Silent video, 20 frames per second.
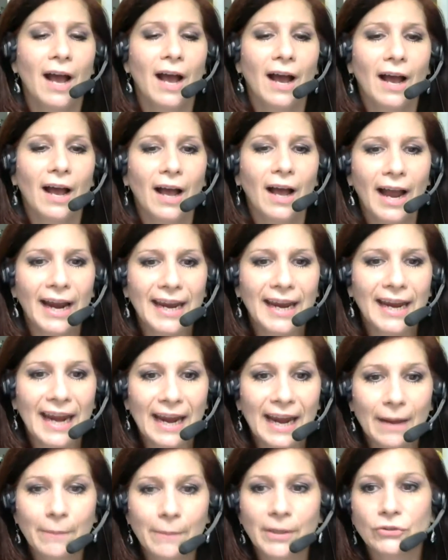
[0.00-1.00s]

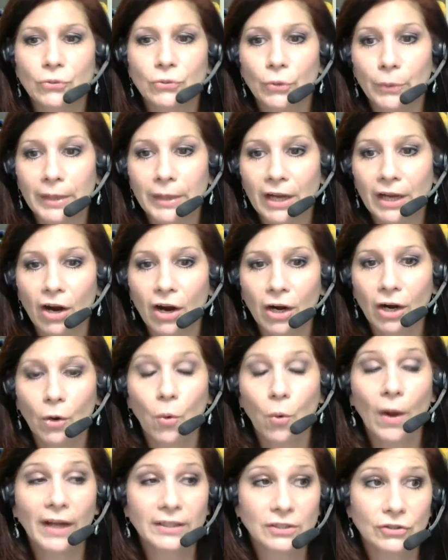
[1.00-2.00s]
We are
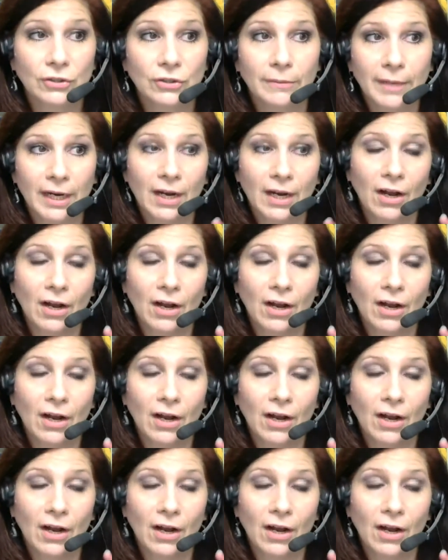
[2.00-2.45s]
quad streaming